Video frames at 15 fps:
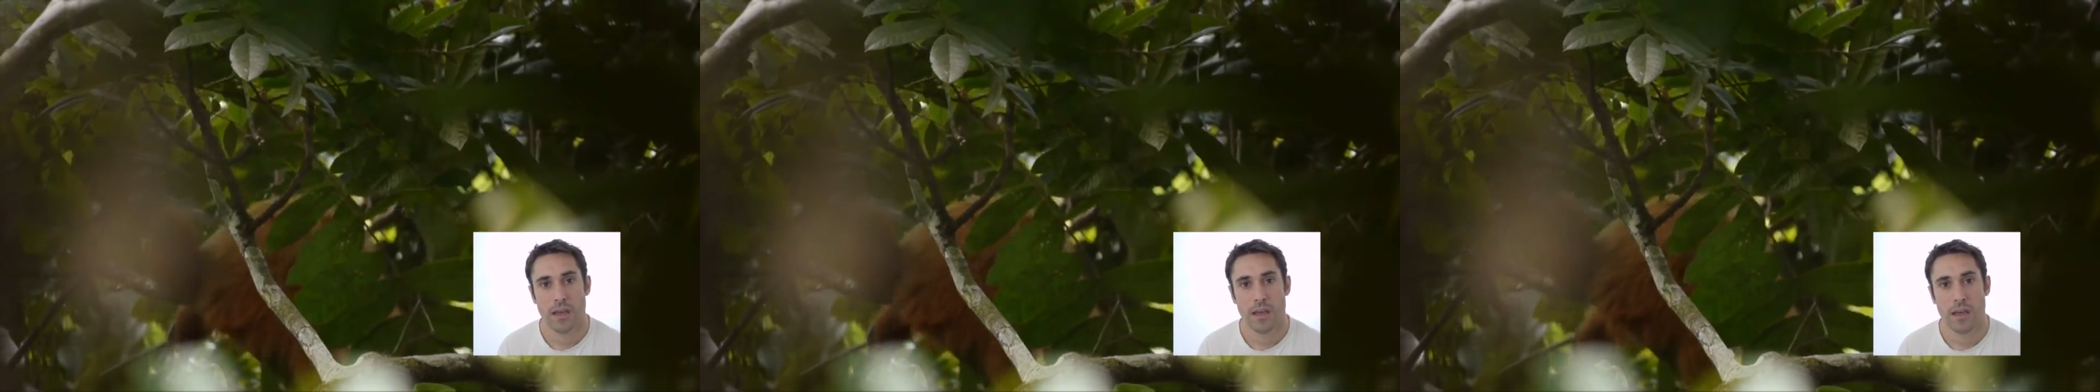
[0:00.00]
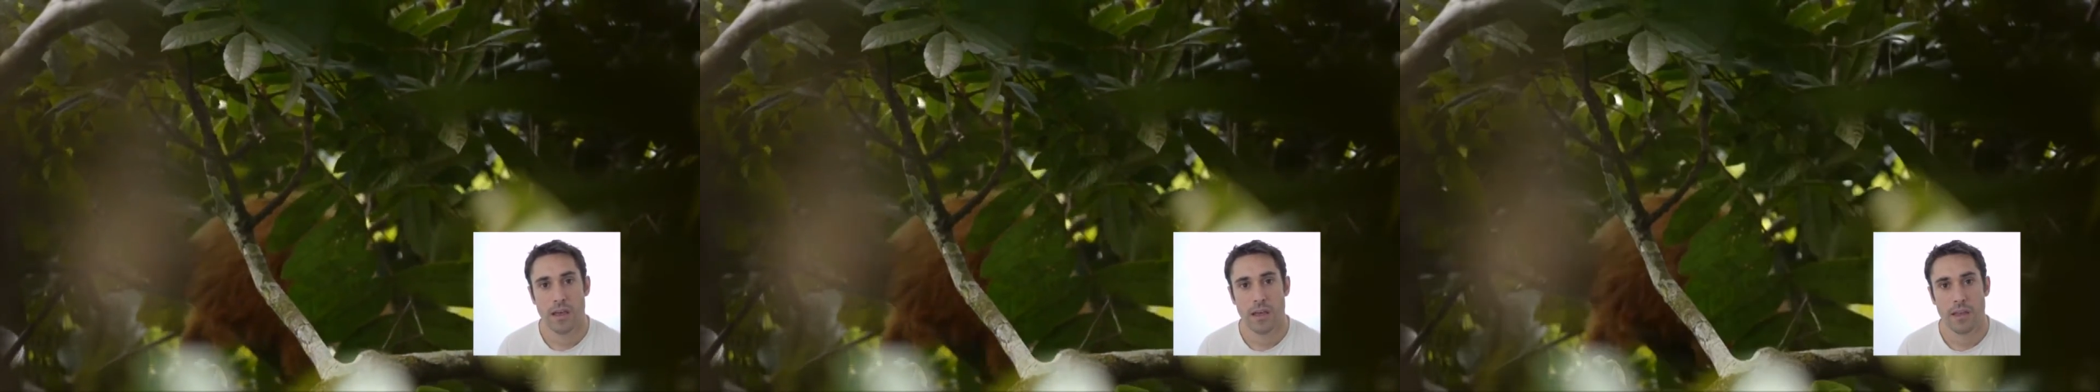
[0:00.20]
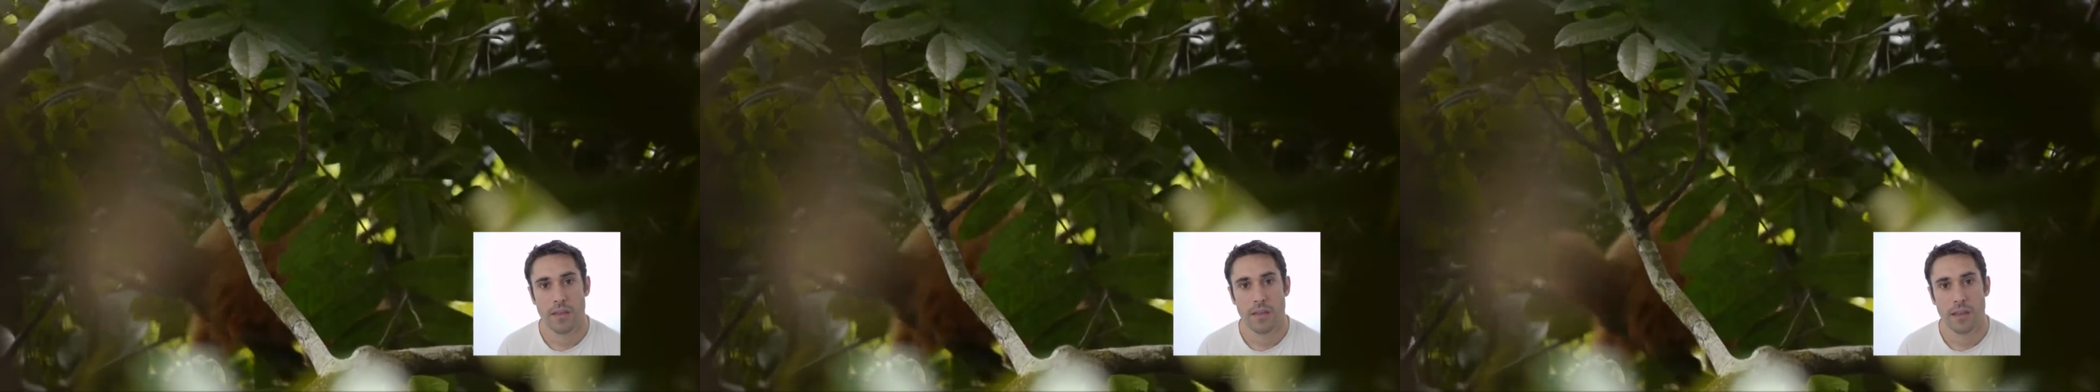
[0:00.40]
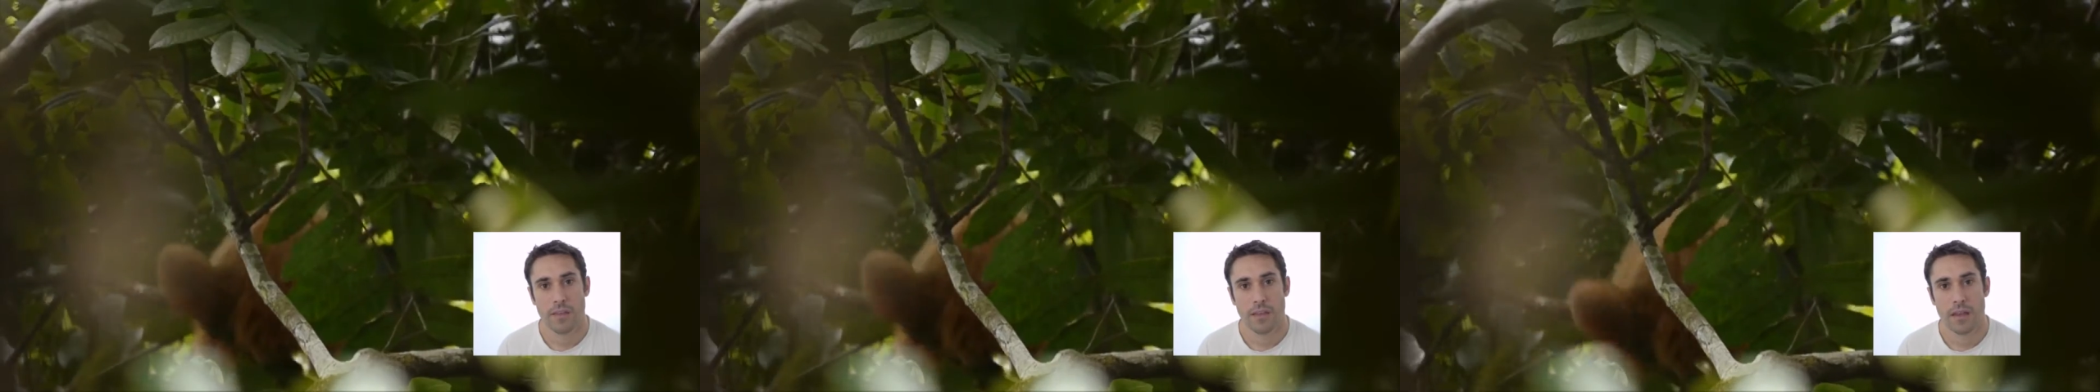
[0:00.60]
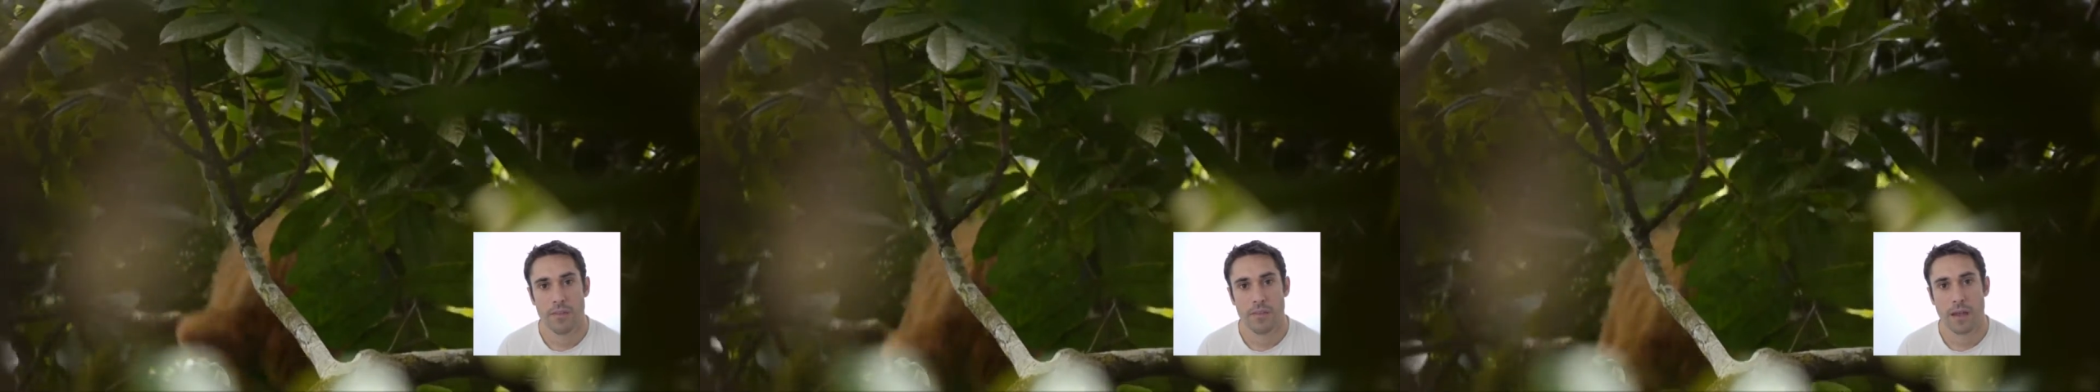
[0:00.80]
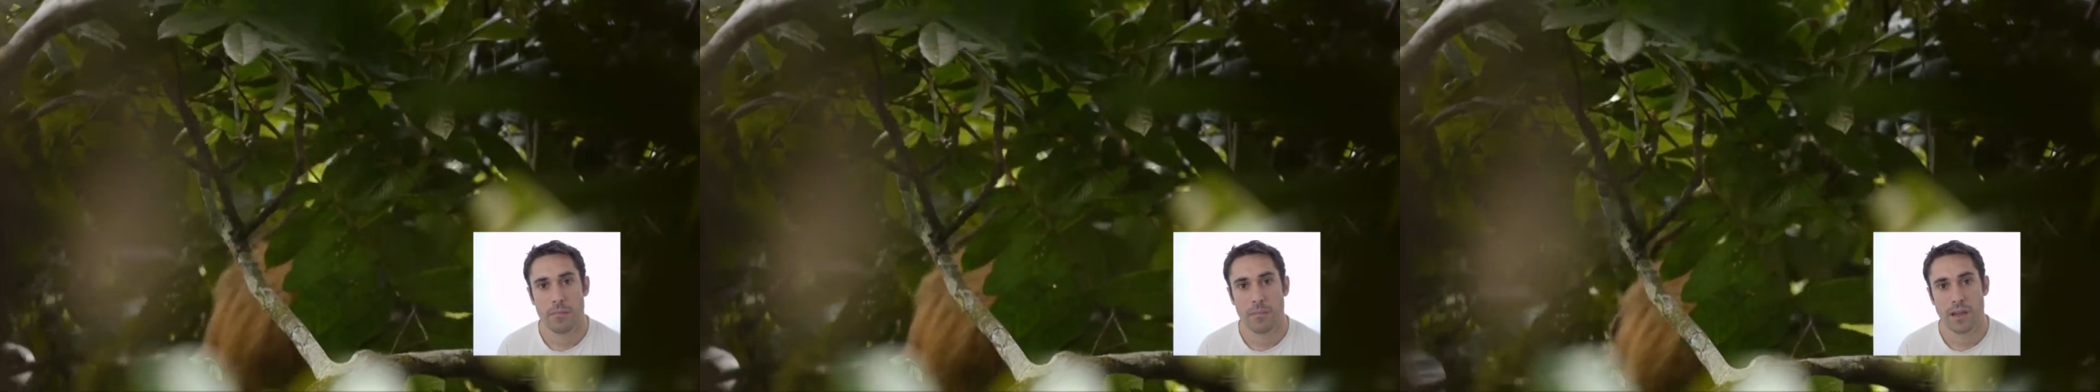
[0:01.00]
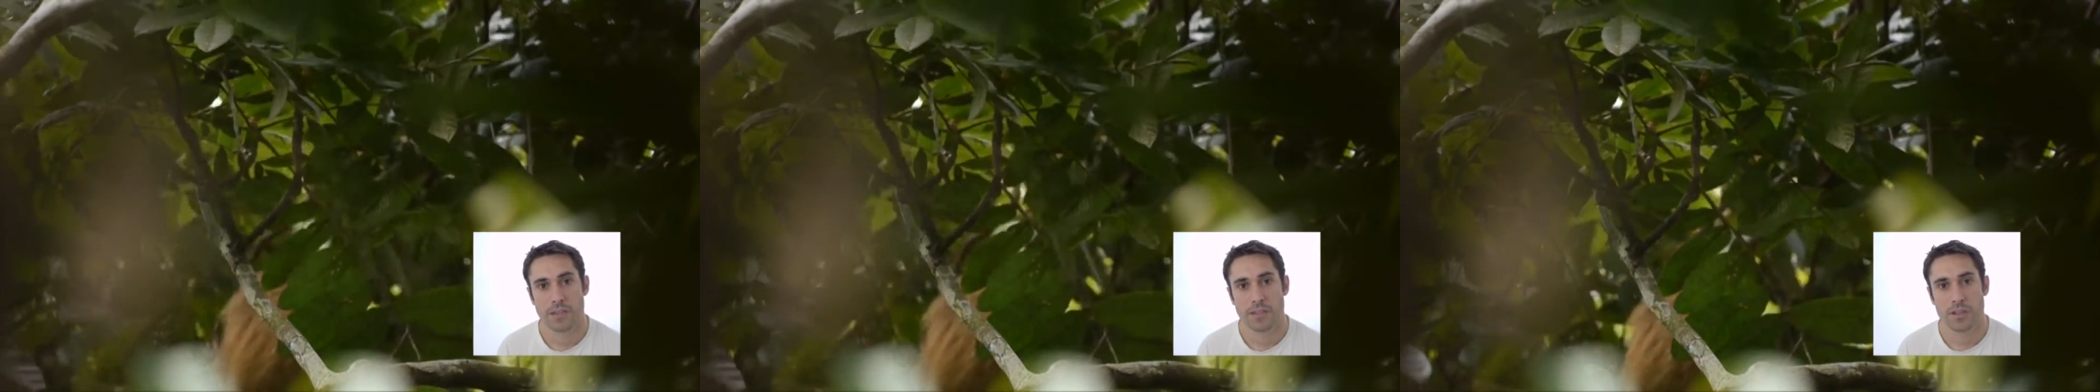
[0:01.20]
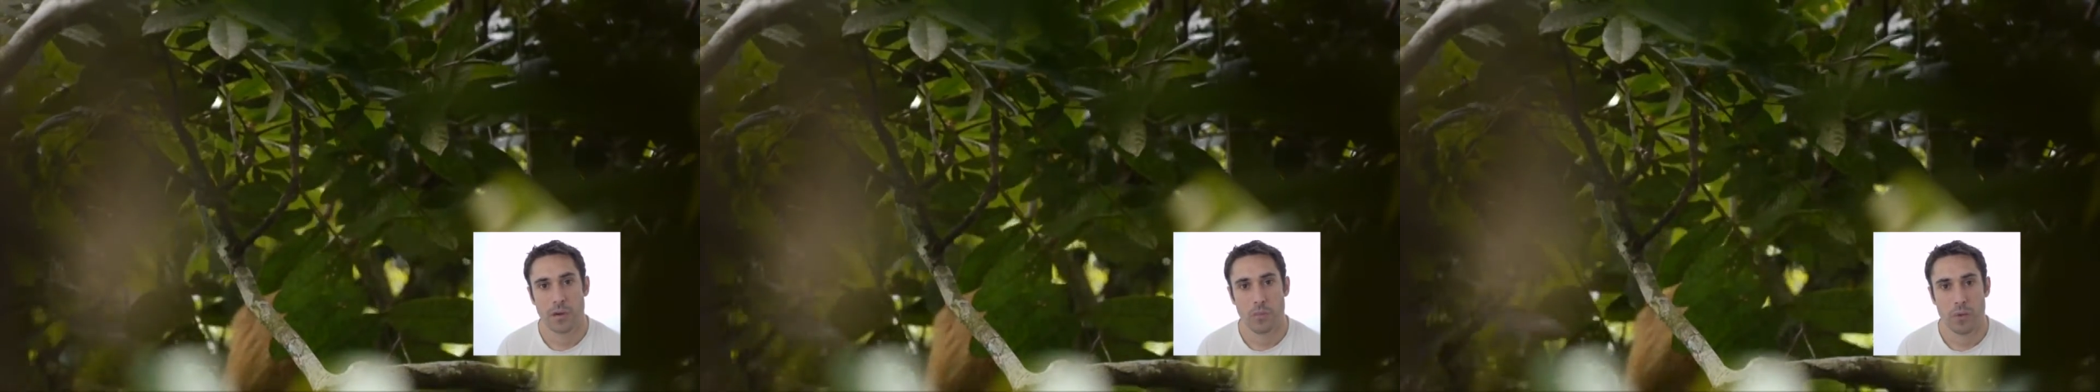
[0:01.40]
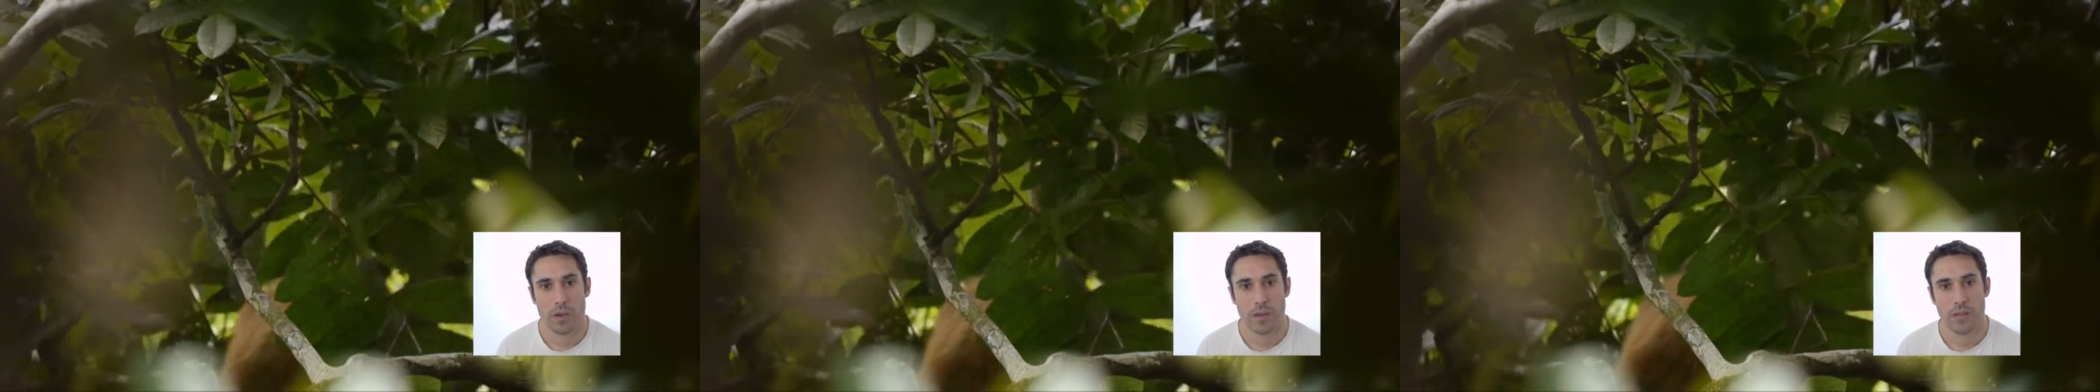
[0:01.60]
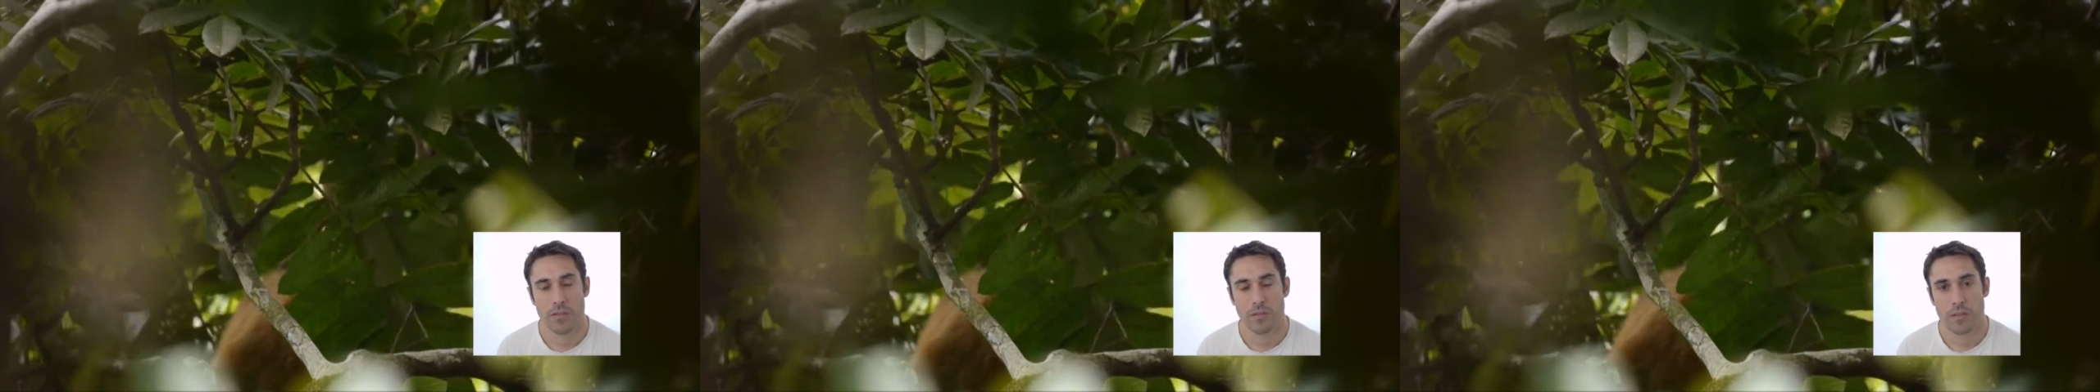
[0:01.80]
And that matches up
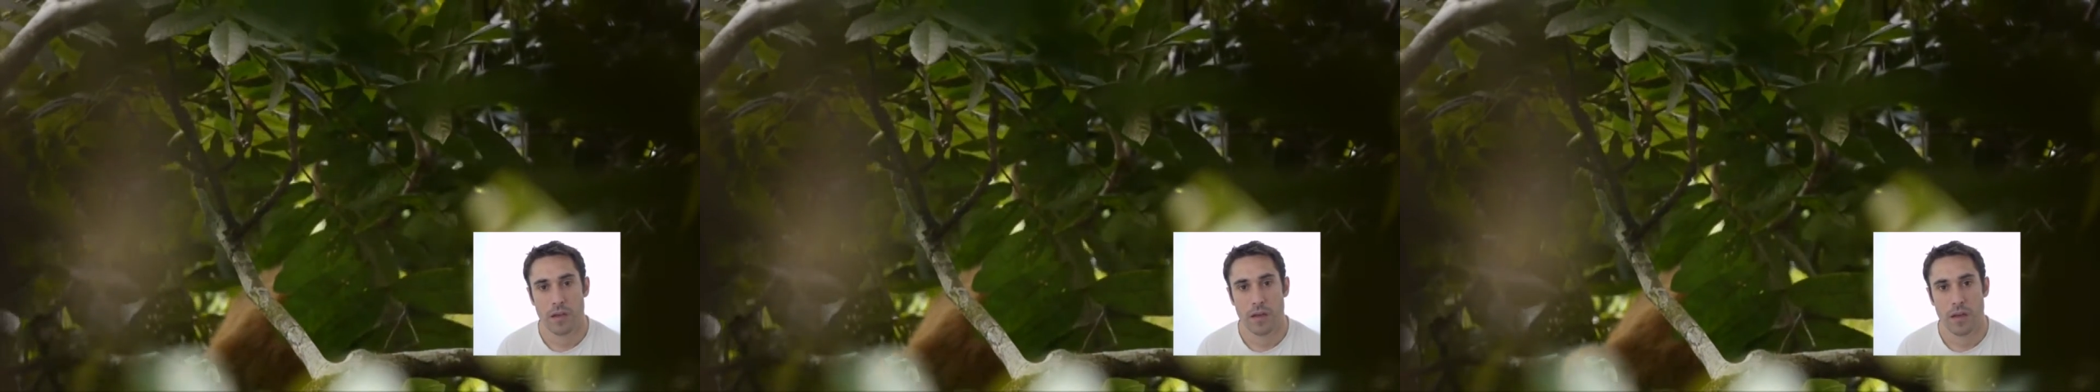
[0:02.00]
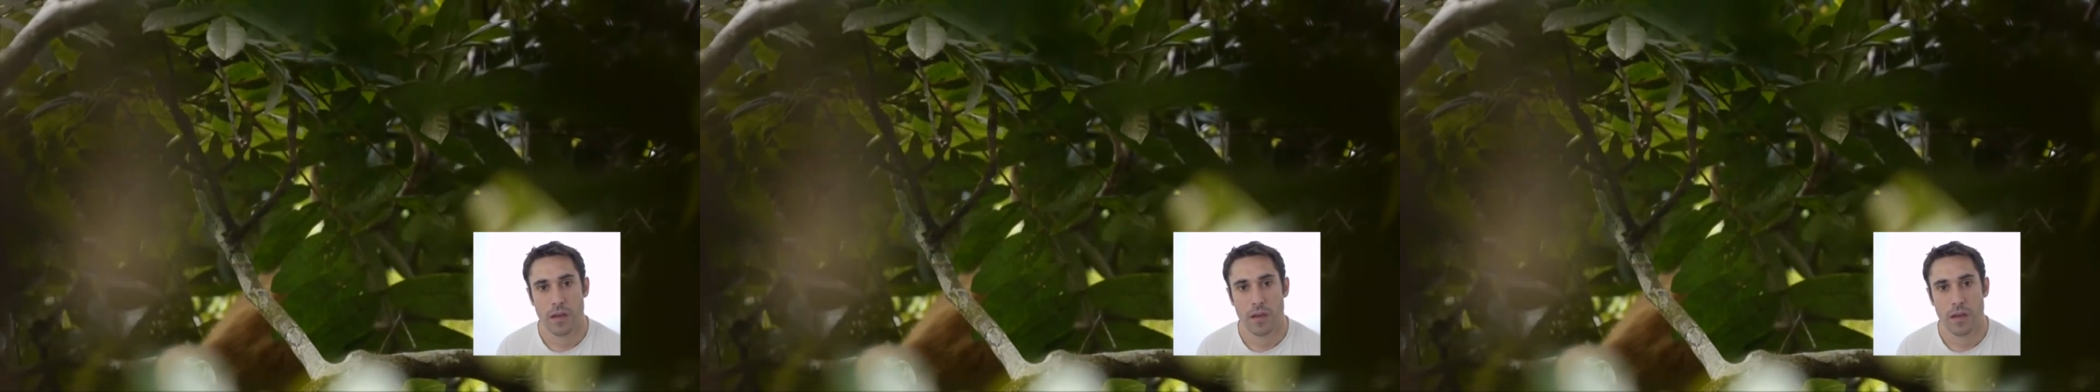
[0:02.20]
with